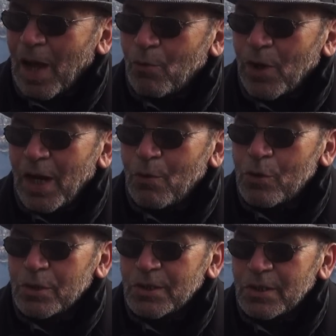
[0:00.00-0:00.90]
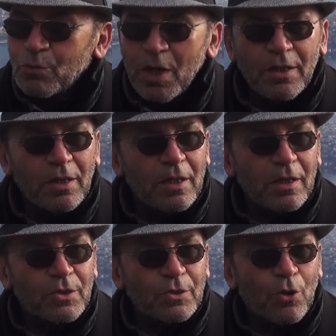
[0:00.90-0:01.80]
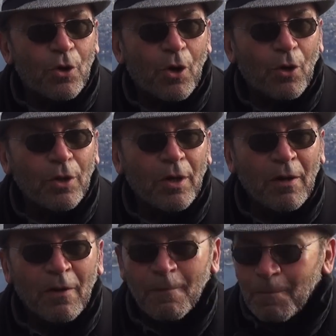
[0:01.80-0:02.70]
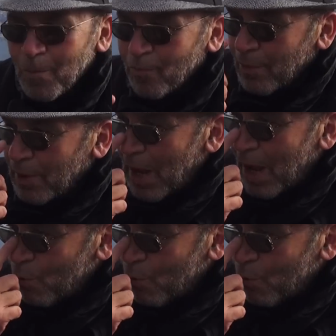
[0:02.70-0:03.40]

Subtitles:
When I was 20 years old, I